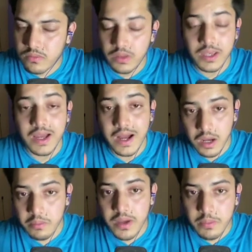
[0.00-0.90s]
like,
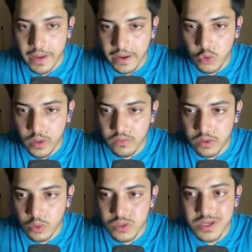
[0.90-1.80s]
I'll make back-to-back
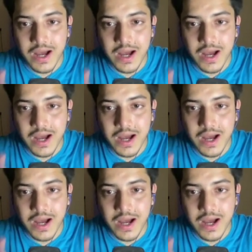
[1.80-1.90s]
videos.